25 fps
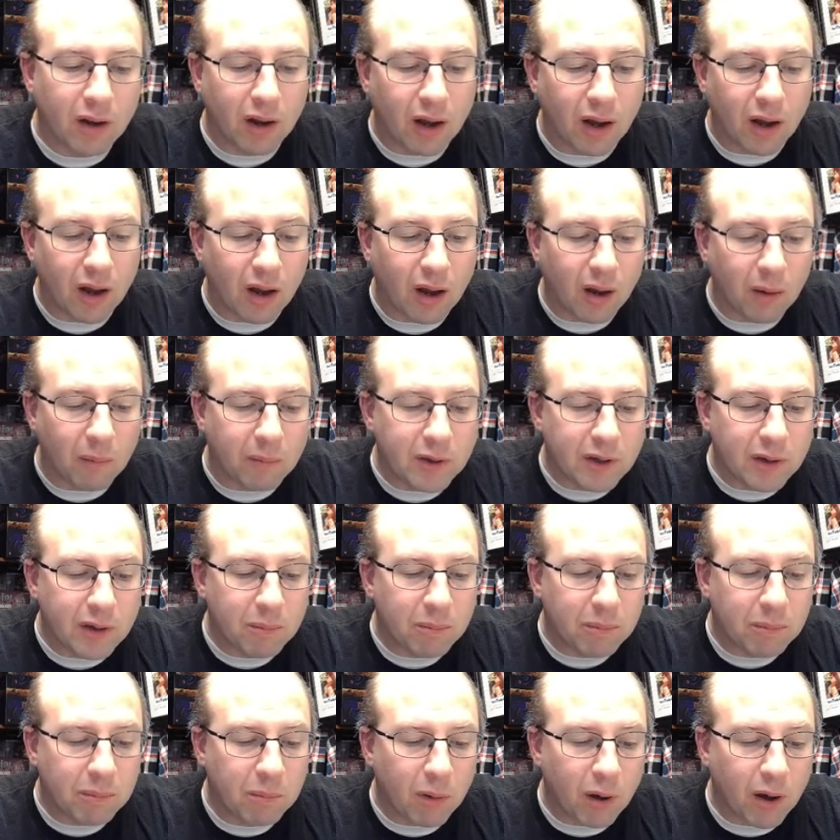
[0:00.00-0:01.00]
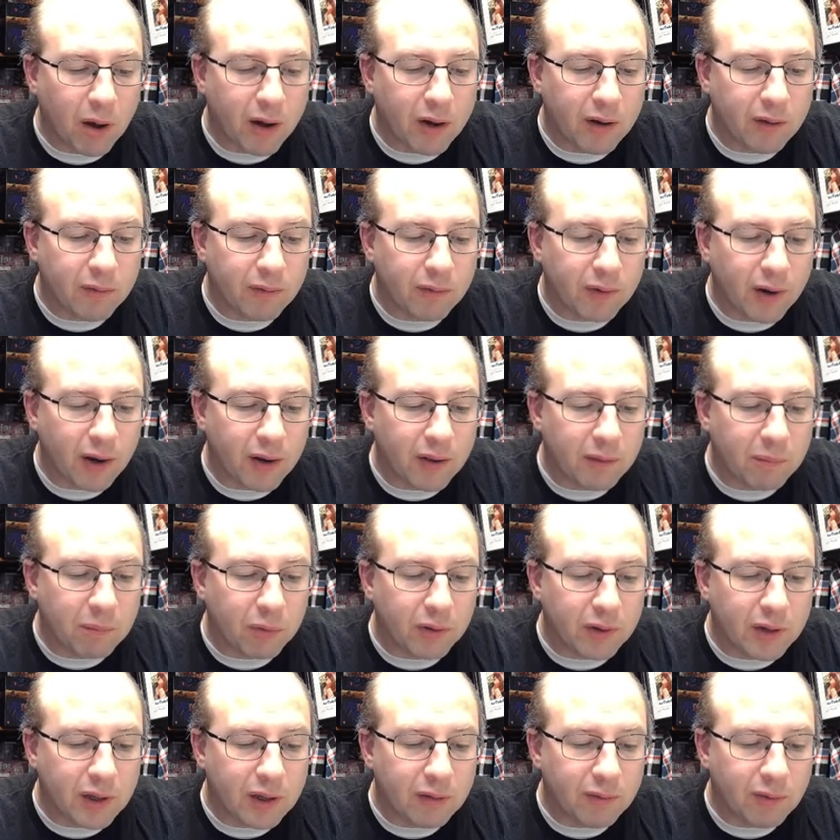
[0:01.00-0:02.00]
Um, he bought it, I
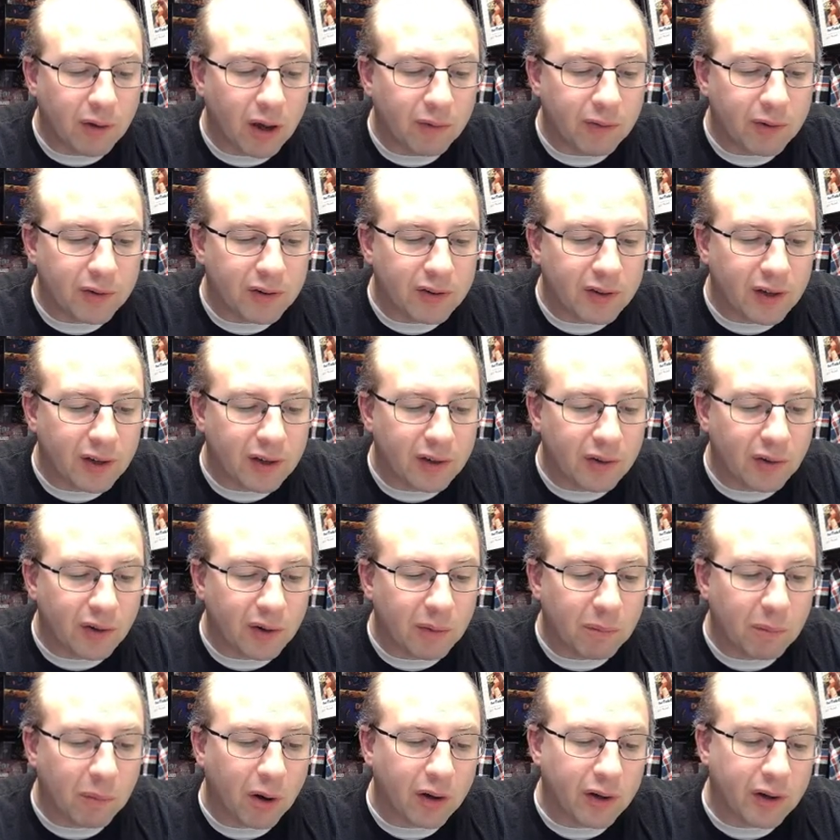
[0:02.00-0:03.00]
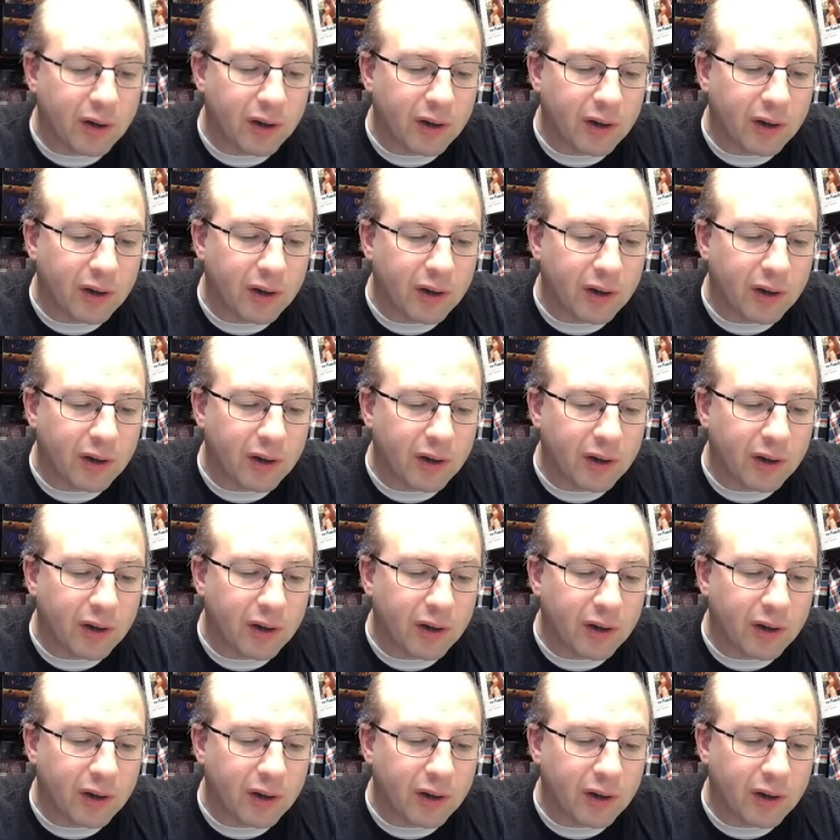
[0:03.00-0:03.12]
believe, off a secondary market,